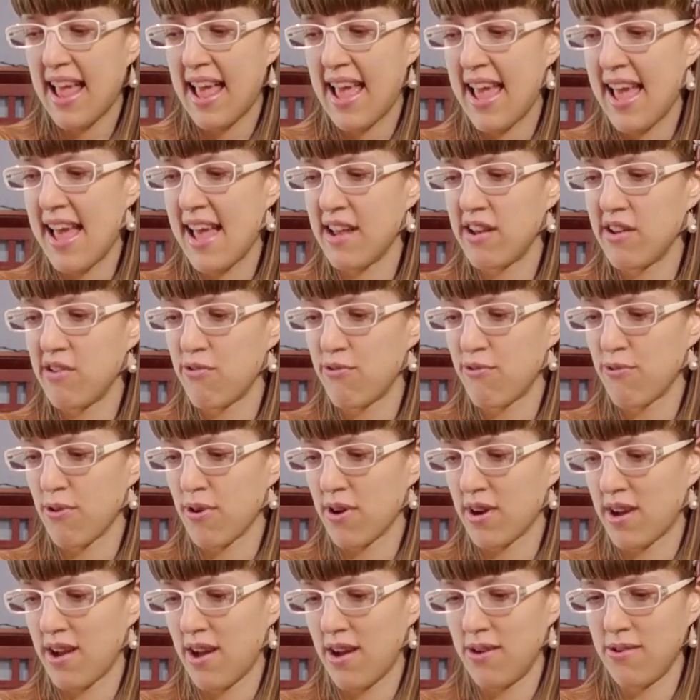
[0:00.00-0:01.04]
And
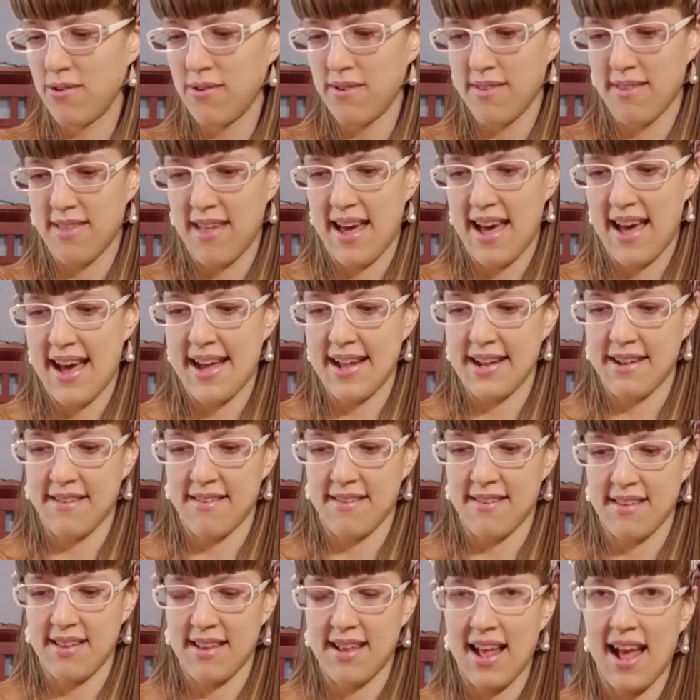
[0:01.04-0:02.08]
for a coat
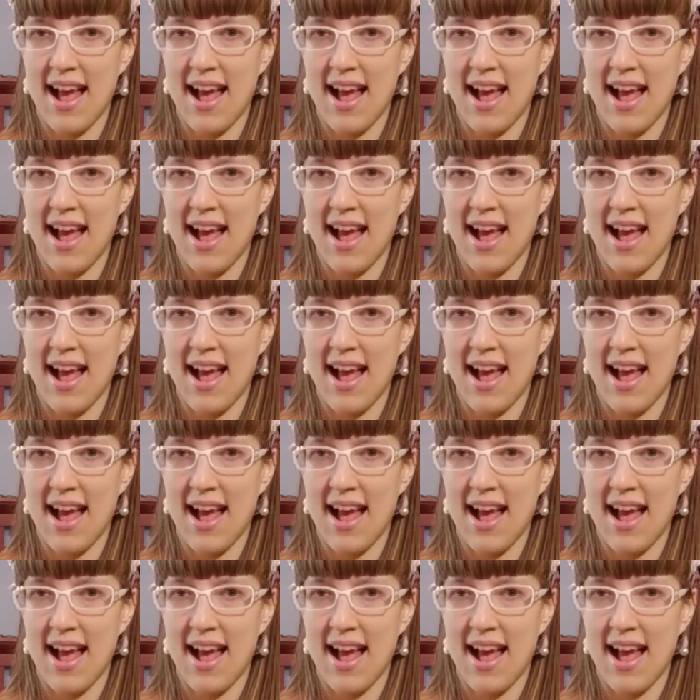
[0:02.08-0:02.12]
that